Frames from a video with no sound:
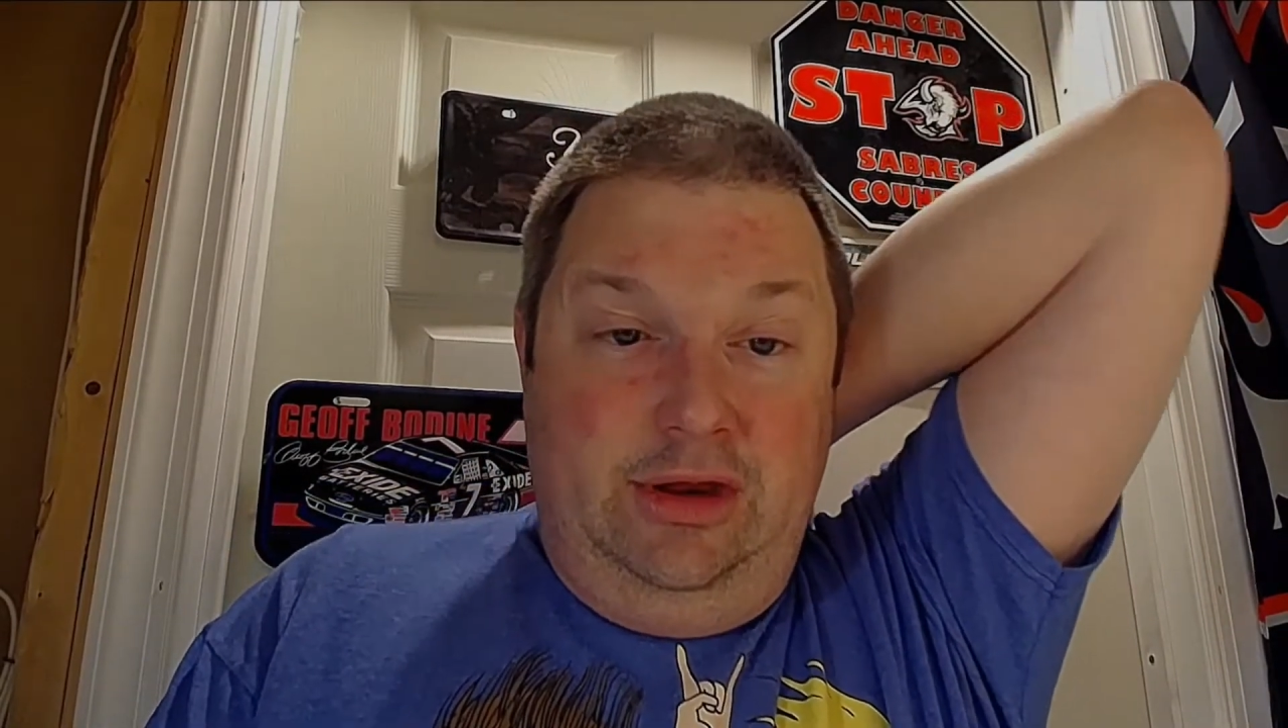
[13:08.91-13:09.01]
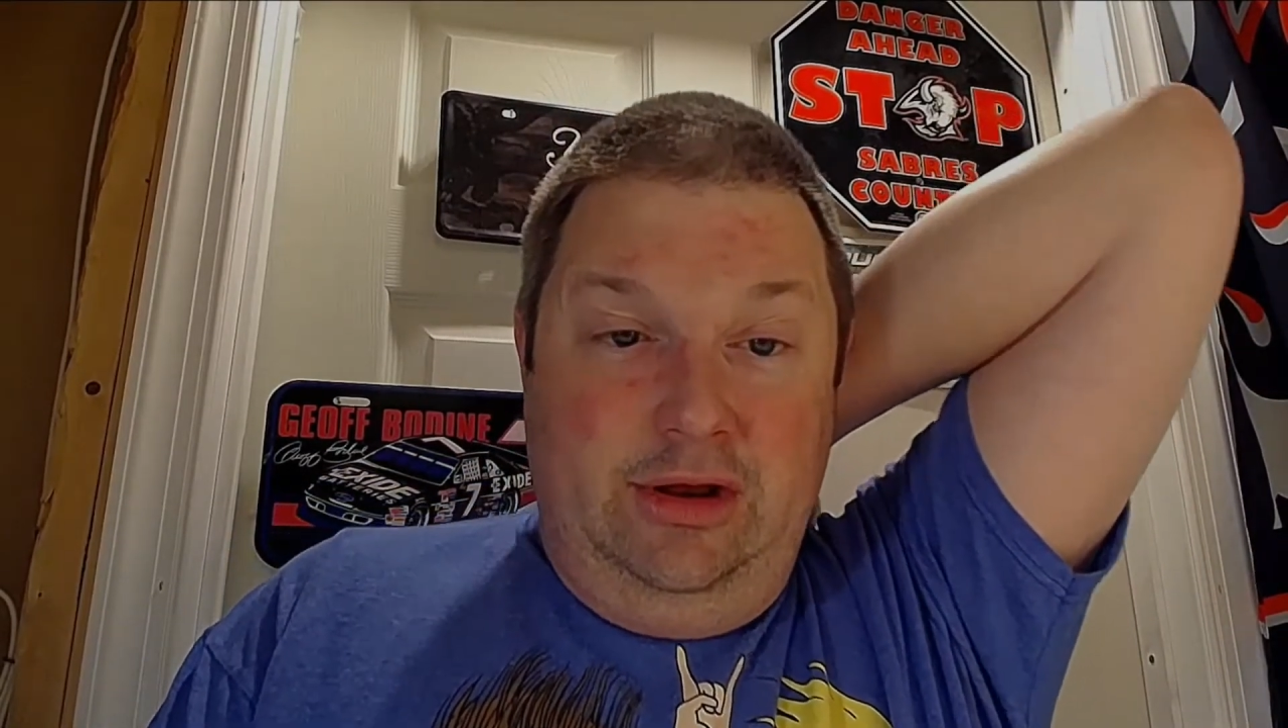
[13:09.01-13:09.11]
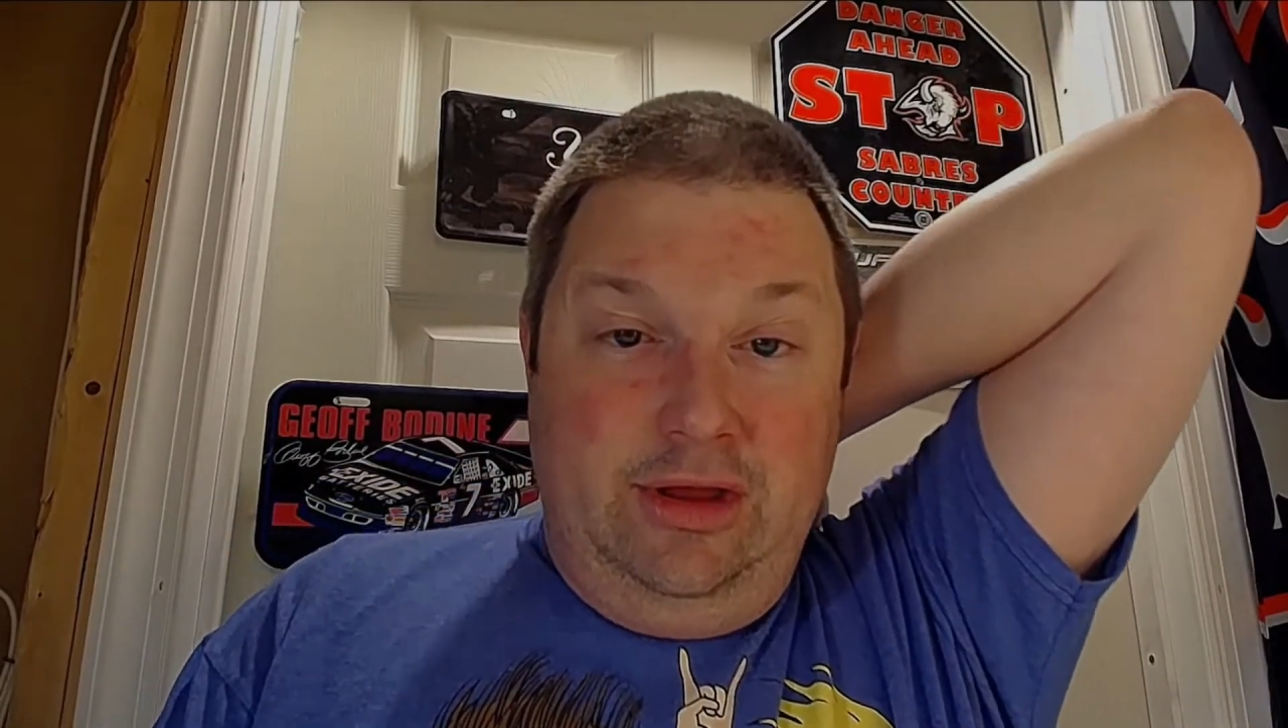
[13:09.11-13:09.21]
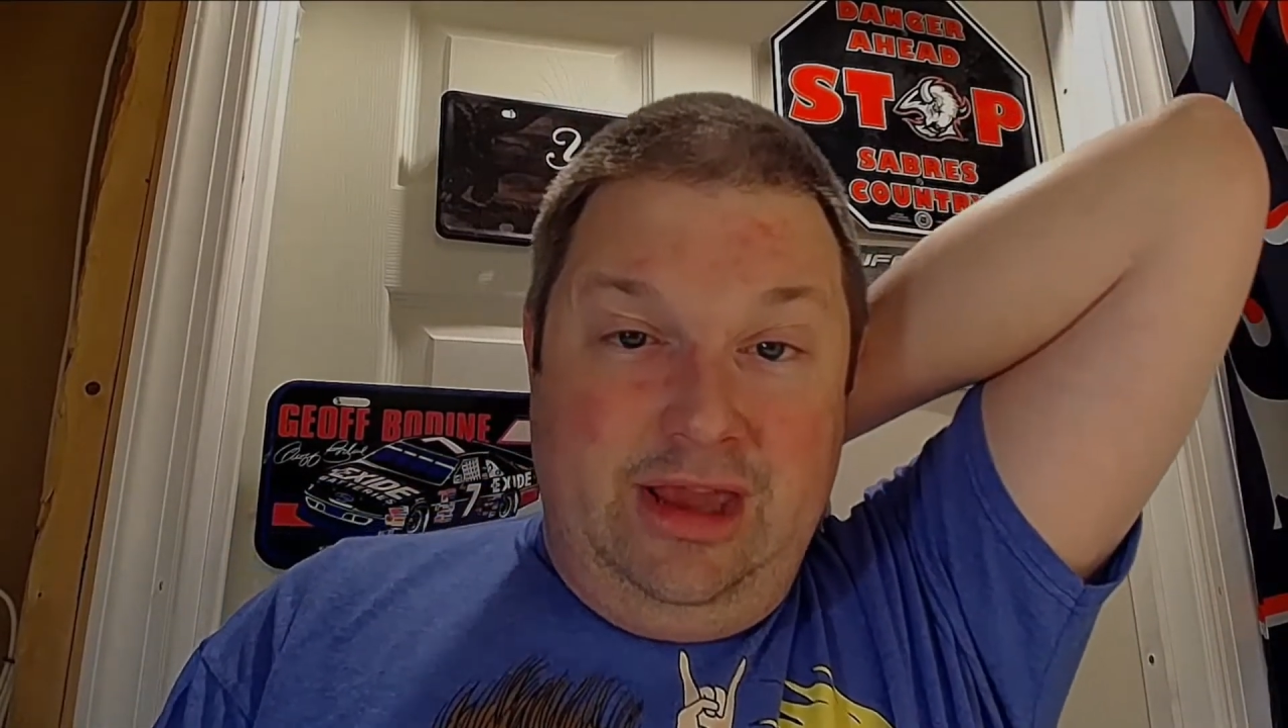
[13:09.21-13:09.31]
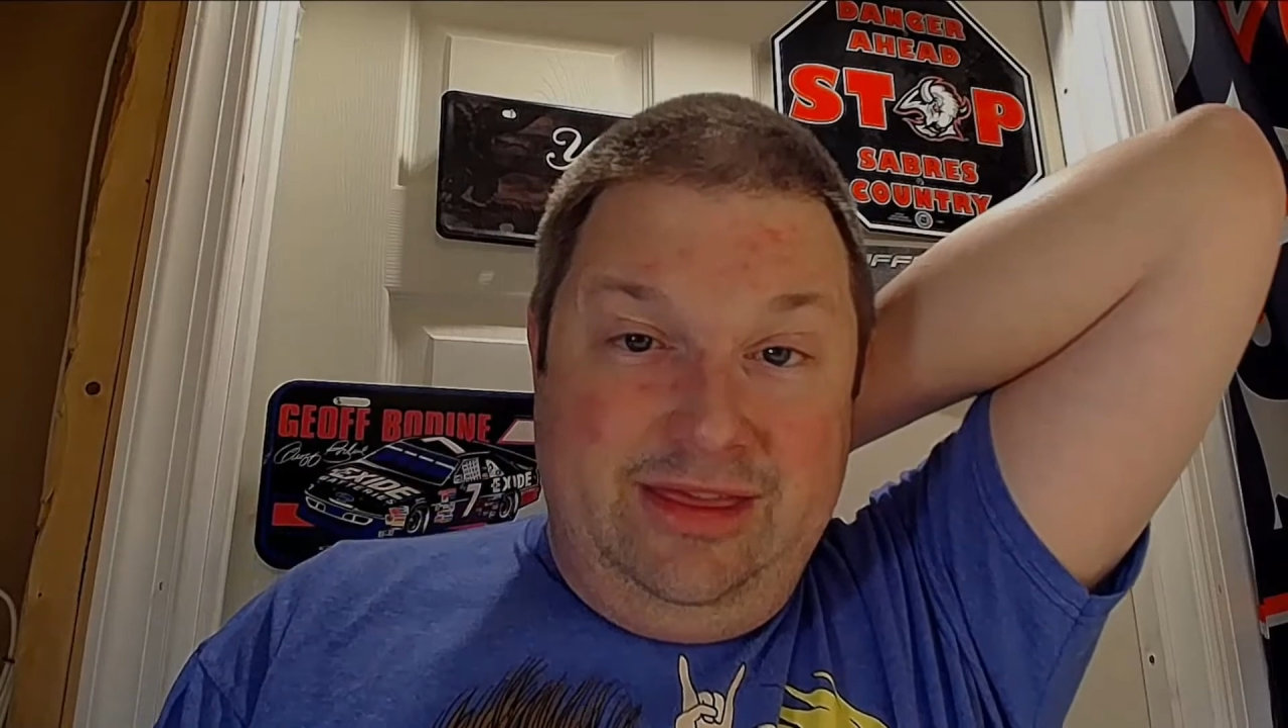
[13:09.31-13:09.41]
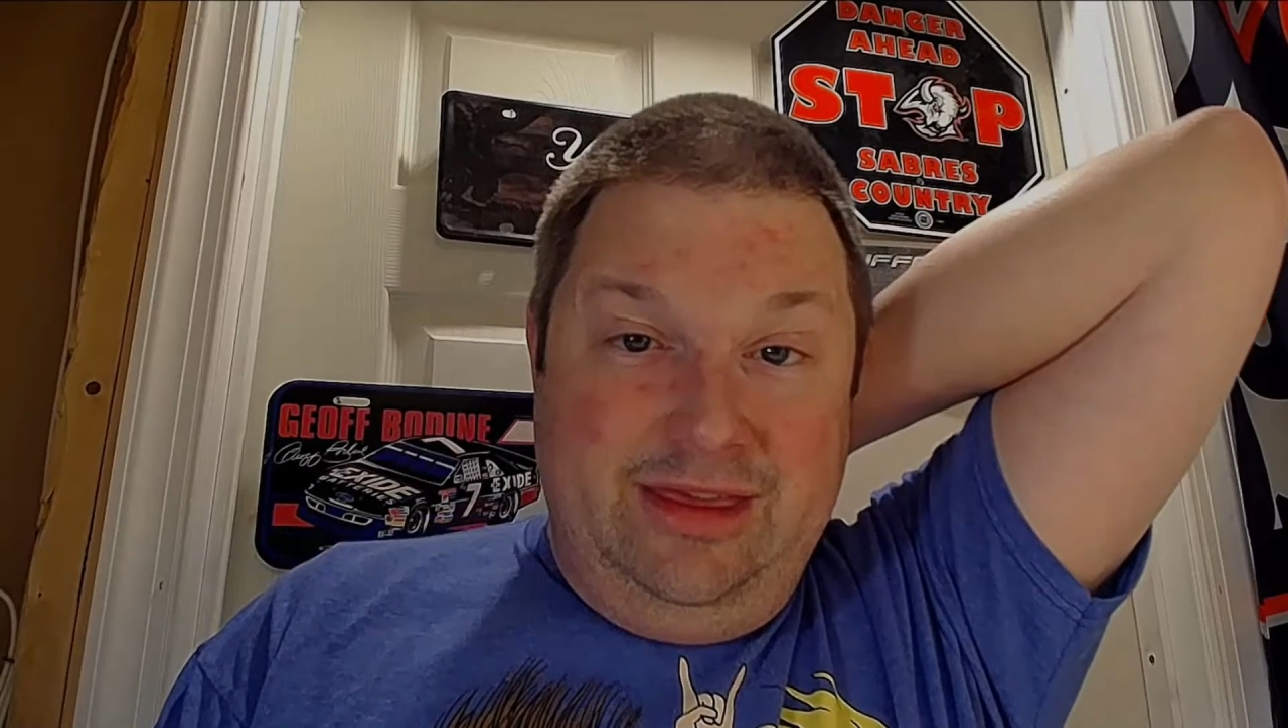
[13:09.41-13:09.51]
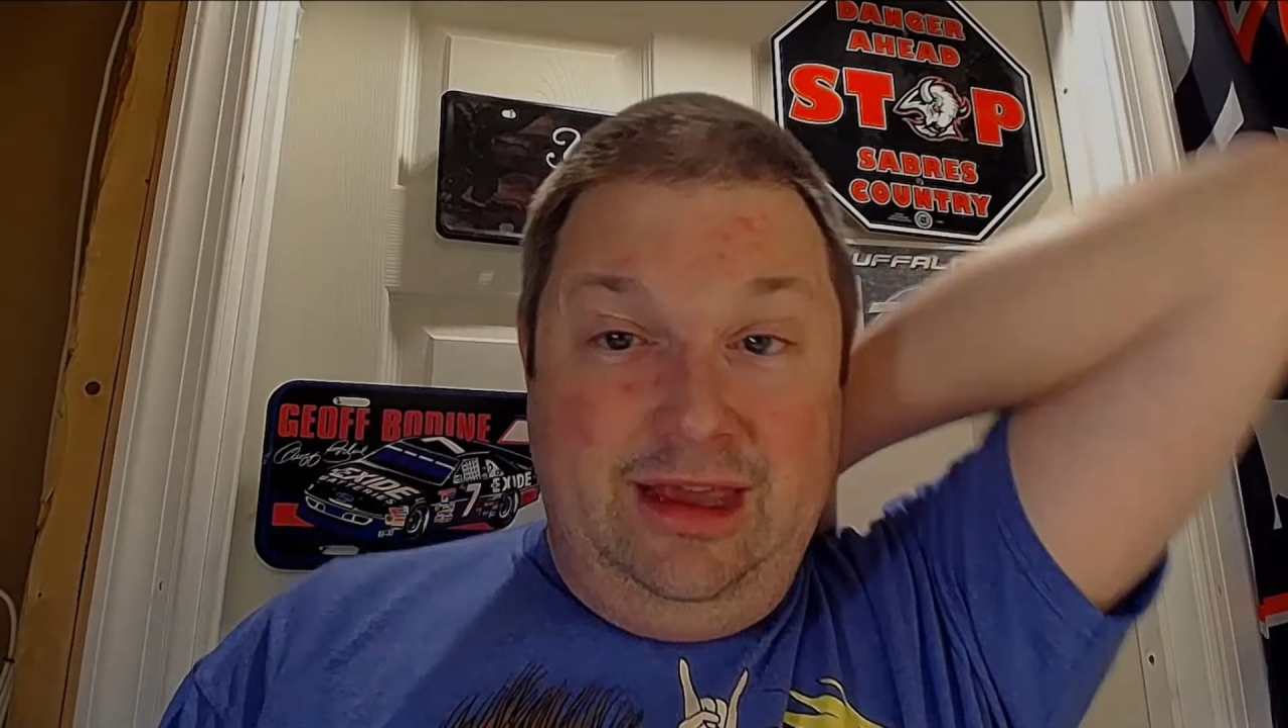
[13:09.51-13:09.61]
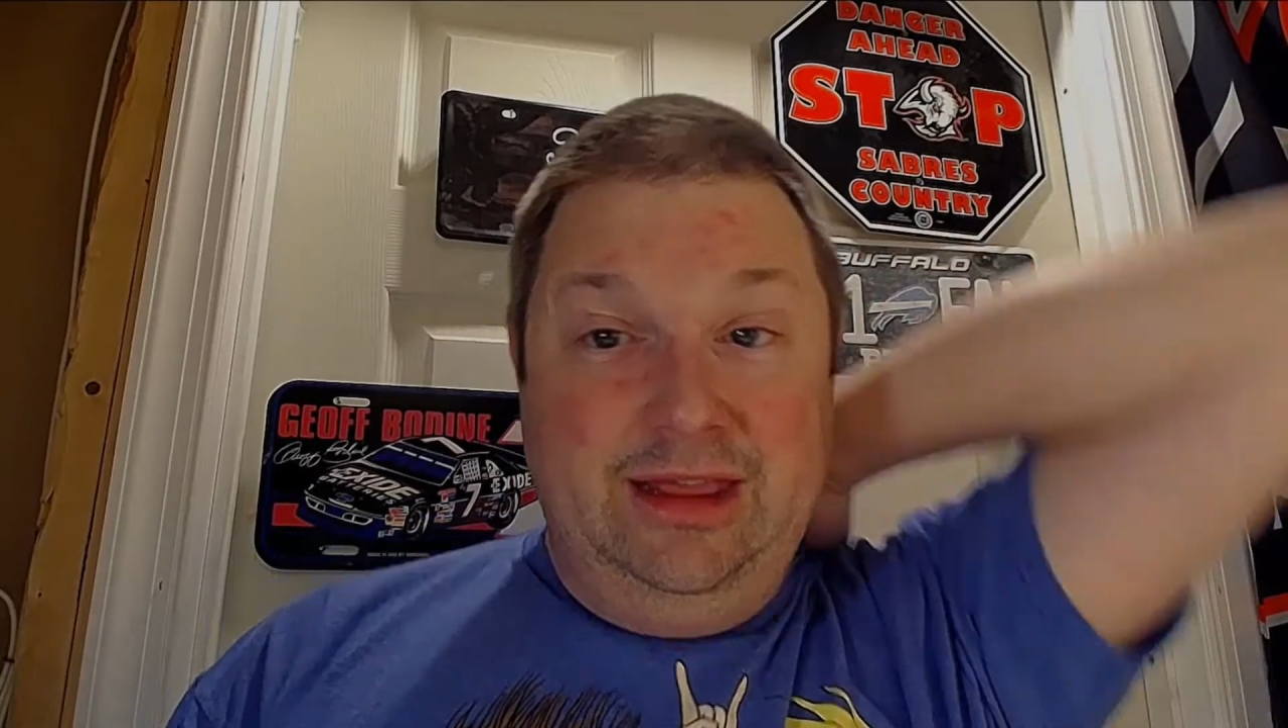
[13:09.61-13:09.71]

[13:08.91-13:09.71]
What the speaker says: get the